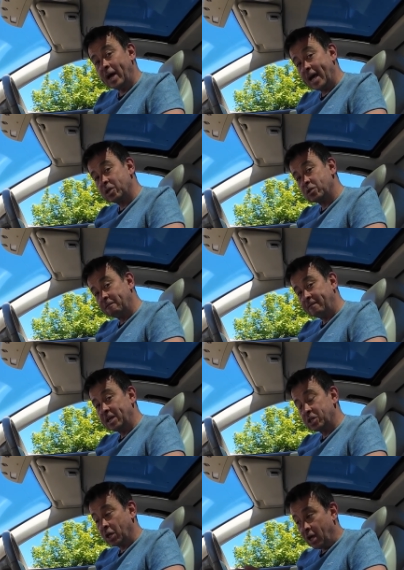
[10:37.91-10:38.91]
extra
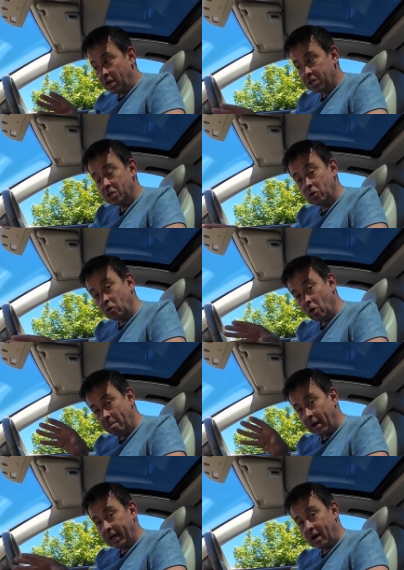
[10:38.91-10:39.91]
feature to
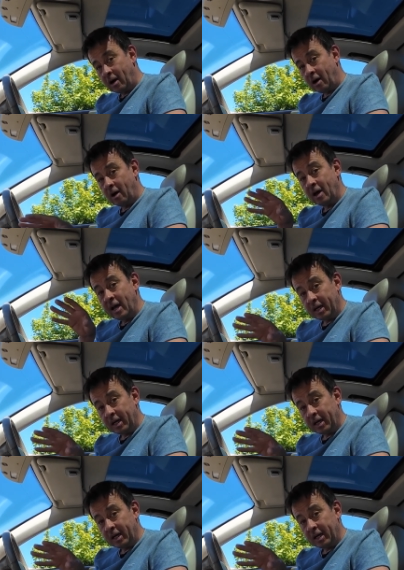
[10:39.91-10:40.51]
my car